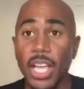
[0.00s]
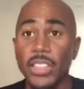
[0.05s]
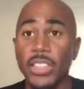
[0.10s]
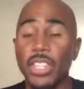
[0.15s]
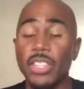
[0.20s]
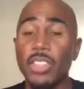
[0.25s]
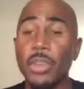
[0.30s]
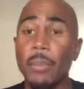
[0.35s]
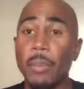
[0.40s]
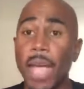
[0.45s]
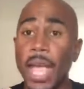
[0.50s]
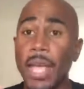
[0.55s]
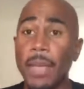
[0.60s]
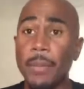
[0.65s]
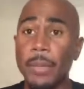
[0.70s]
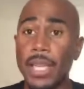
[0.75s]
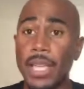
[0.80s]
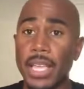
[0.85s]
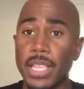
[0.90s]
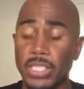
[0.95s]
then you
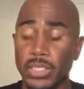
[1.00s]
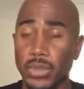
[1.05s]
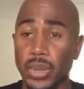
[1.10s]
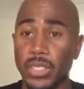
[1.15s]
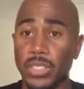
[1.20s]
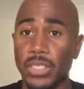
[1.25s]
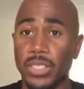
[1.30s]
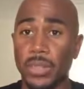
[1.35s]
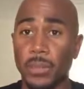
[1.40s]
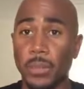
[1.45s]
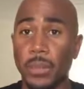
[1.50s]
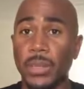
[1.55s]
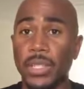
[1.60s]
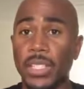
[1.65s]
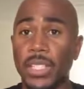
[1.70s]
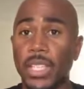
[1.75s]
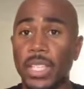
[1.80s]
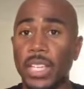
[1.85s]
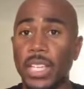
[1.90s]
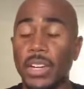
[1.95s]
may be interested in
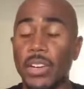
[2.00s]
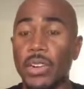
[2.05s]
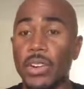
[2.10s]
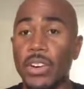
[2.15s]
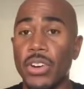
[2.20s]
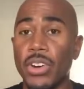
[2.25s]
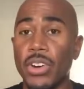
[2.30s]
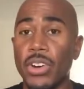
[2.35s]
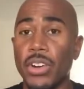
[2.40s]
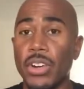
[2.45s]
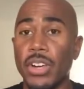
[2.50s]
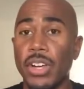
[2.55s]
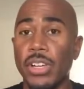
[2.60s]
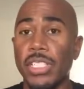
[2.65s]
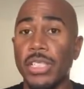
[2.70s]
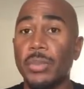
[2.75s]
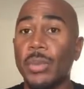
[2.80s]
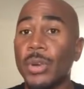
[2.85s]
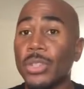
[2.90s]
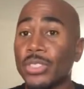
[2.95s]
booking or a, a
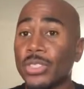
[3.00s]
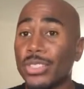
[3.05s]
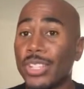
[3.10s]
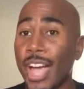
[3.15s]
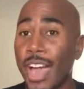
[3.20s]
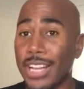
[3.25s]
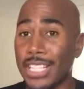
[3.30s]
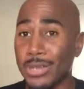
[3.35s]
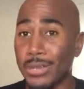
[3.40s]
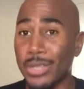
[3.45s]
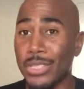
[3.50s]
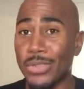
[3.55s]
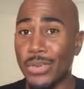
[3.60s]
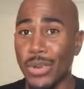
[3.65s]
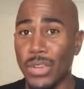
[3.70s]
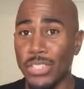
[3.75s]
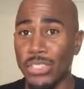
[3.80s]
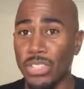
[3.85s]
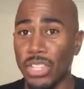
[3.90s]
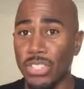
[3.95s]
spiritual guidance
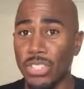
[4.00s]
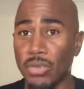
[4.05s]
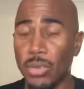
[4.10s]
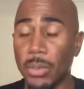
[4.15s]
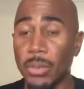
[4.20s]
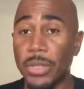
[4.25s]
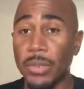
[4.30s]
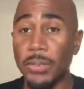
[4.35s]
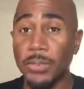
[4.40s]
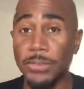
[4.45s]
mentoring session with me